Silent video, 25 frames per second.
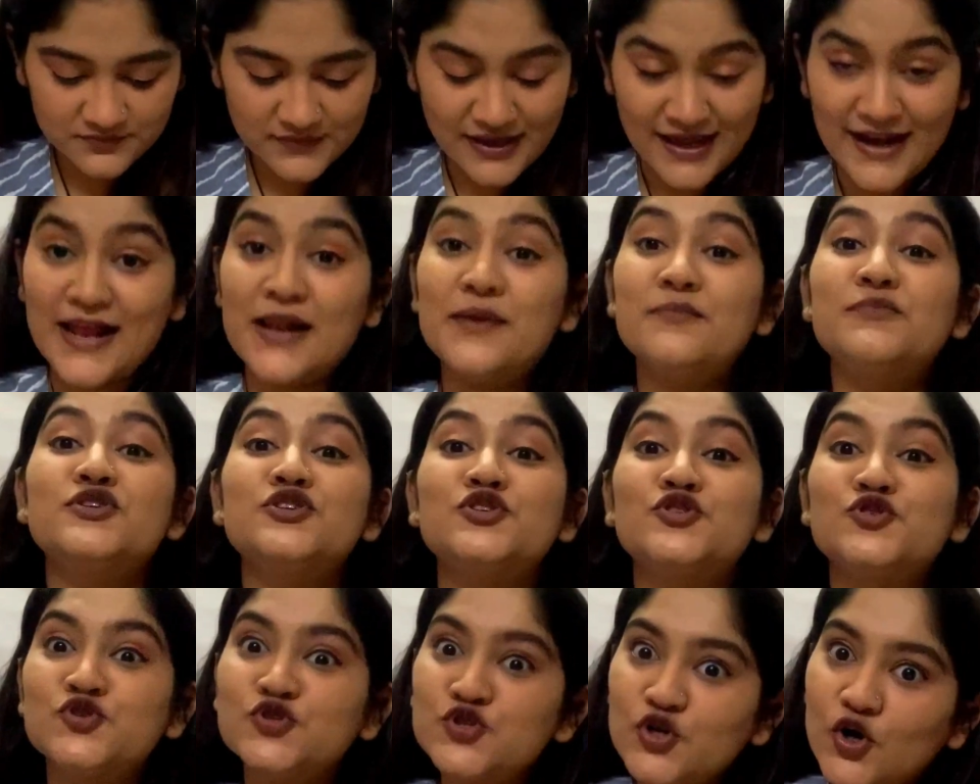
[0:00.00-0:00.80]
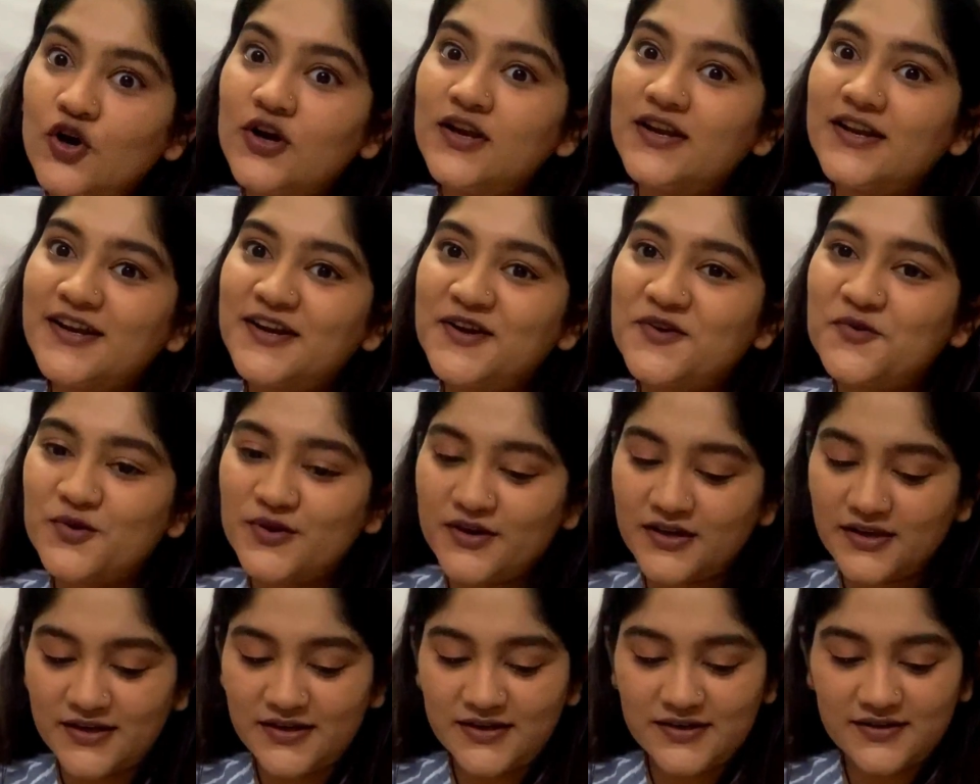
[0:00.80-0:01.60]
and I'll be surely
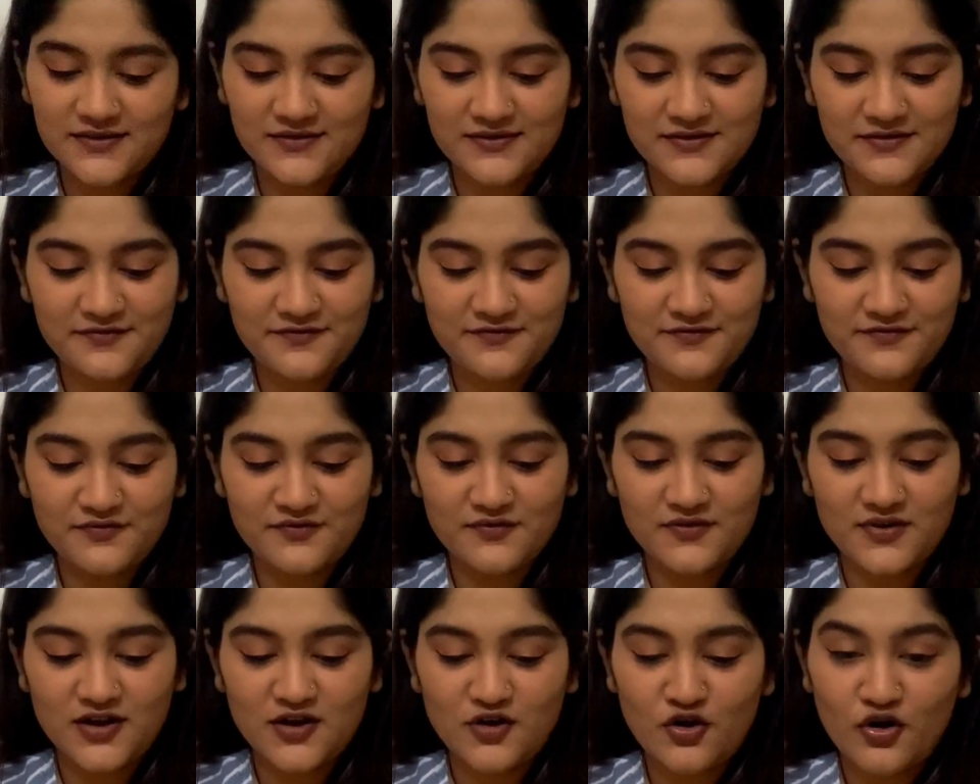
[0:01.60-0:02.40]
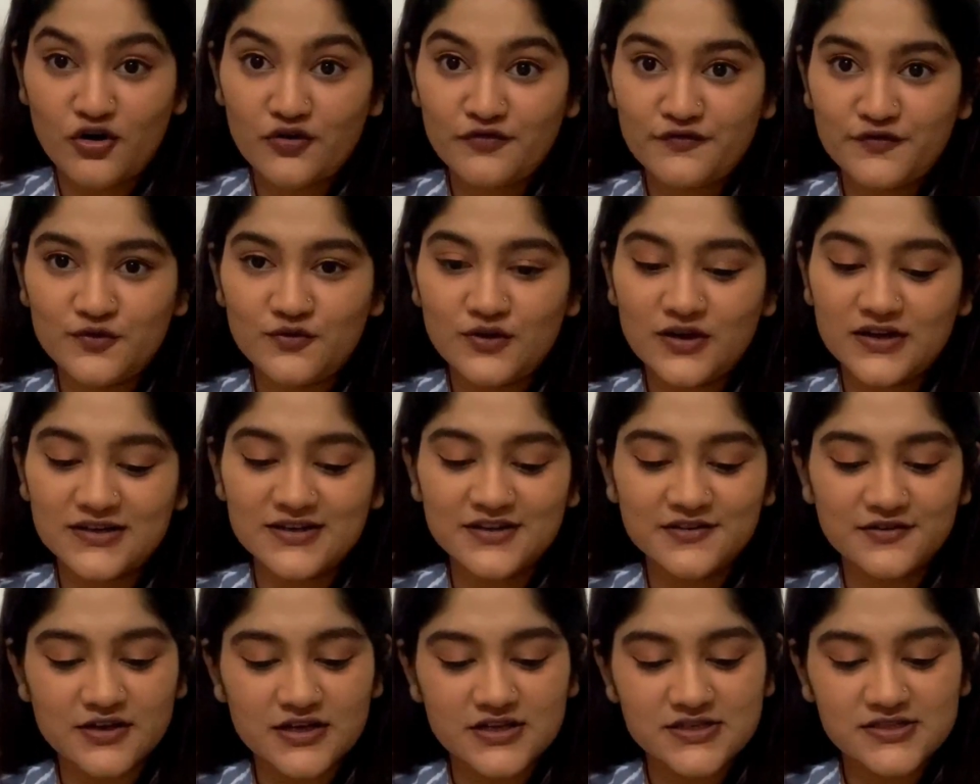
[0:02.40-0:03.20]
doing it if a lot of you are
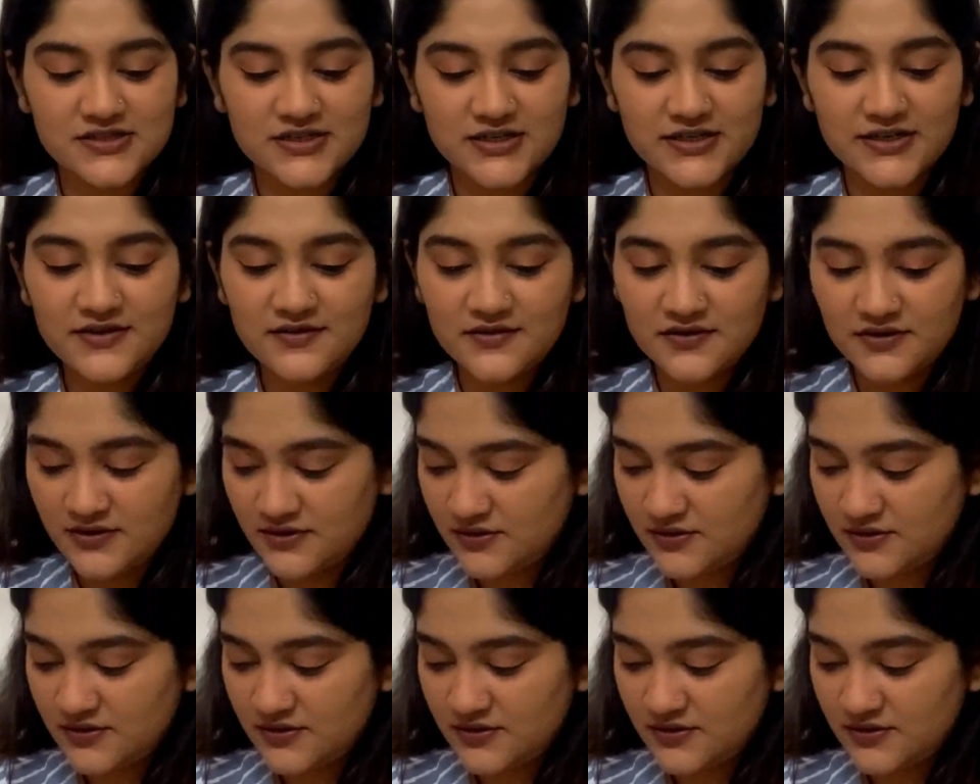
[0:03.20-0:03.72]
interested.